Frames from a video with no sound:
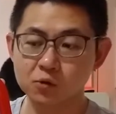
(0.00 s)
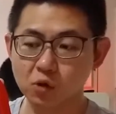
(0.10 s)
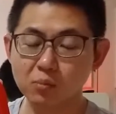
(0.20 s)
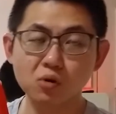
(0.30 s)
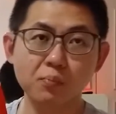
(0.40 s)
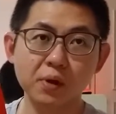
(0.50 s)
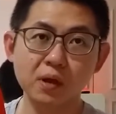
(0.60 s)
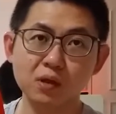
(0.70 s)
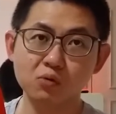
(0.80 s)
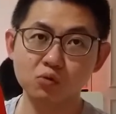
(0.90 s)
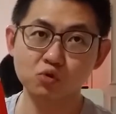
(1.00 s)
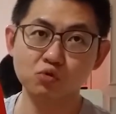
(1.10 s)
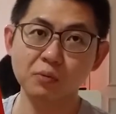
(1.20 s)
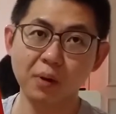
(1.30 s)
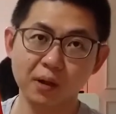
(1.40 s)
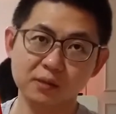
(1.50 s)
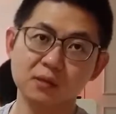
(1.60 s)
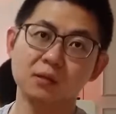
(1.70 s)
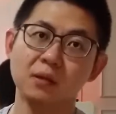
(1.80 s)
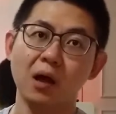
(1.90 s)
So I'm going to break it into three
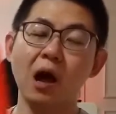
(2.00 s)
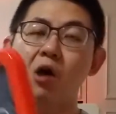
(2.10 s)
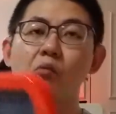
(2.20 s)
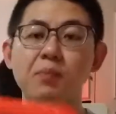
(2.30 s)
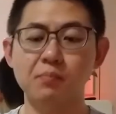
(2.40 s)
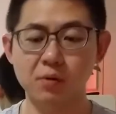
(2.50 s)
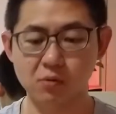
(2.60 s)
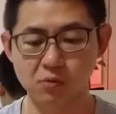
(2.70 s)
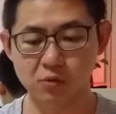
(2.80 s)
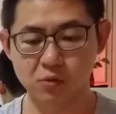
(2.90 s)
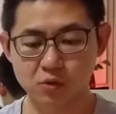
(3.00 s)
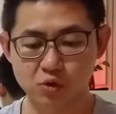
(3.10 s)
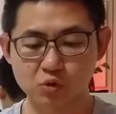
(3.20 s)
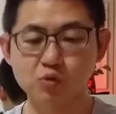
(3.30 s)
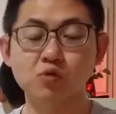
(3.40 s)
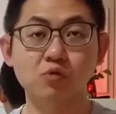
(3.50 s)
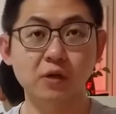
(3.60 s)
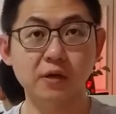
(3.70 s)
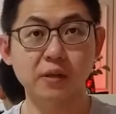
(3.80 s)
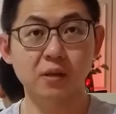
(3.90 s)
parts. How people choose to
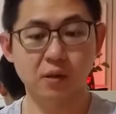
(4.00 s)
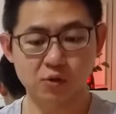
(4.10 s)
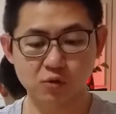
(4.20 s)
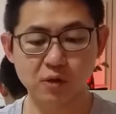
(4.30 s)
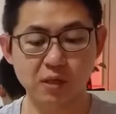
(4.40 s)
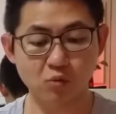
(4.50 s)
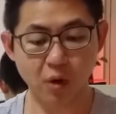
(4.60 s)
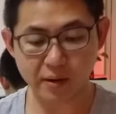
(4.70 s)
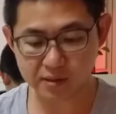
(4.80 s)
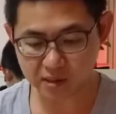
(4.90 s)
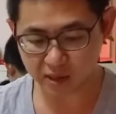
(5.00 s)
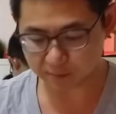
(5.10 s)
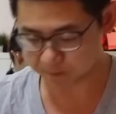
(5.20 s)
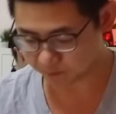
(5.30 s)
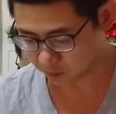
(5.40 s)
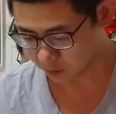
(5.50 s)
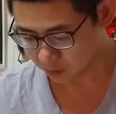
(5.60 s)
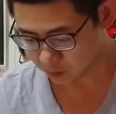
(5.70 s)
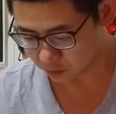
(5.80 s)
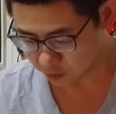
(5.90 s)
learn so that they will understand.
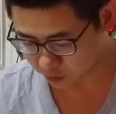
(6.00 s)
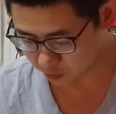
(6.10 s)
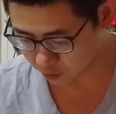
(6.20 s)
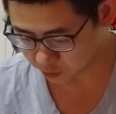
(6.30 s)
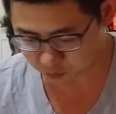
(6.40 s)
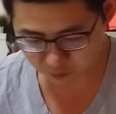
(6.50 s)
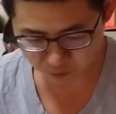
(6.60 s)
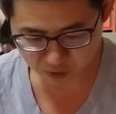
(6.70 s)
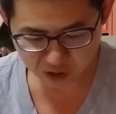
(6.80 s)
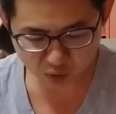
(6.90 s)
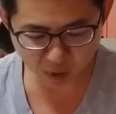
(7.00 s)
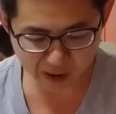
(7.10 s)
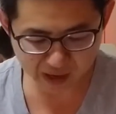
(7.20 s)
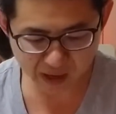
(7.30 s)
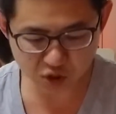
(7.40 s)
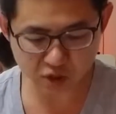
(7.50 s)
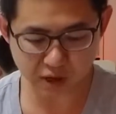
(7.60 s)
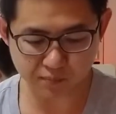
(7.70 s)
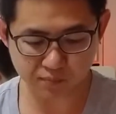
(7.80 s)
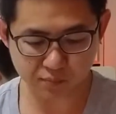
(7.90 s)
So we need to engage
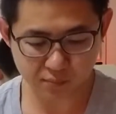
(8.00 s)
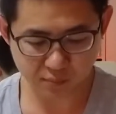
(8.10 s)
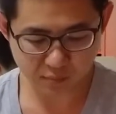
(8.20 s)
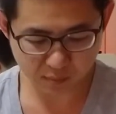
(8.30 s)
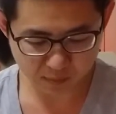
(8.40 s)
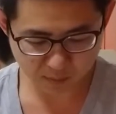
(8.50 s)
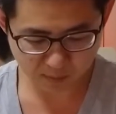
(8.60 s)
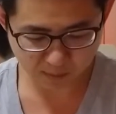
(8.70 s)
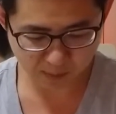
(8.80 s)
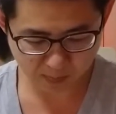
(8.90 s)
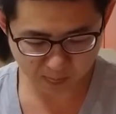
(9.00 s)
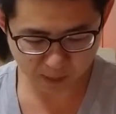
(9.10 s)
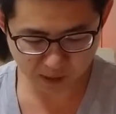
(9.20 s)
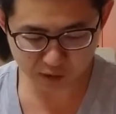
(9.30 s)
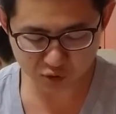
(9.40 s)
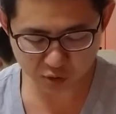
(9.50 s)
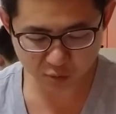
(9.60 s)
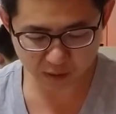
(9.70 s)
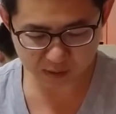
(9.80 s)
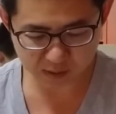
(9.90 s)
them in
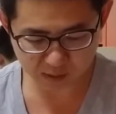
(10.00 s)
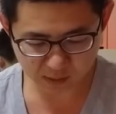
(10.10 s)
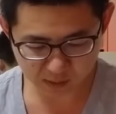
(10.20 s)
three ways.